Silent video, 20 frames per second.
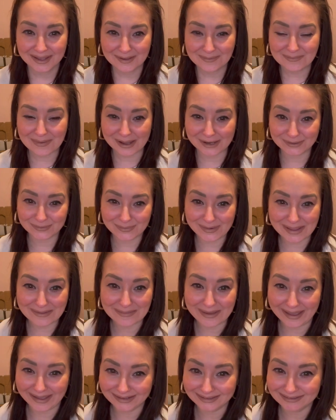bad
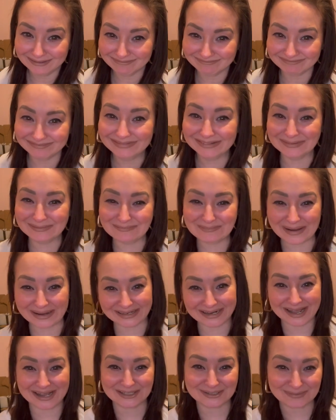women,
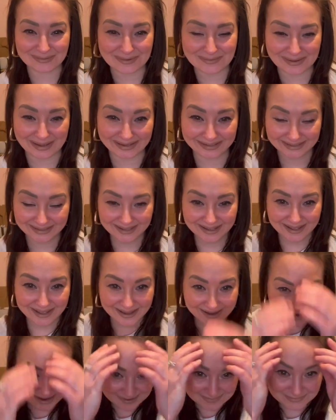badass women
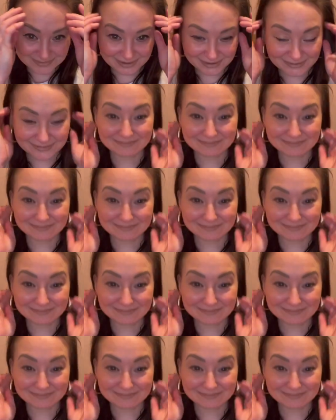that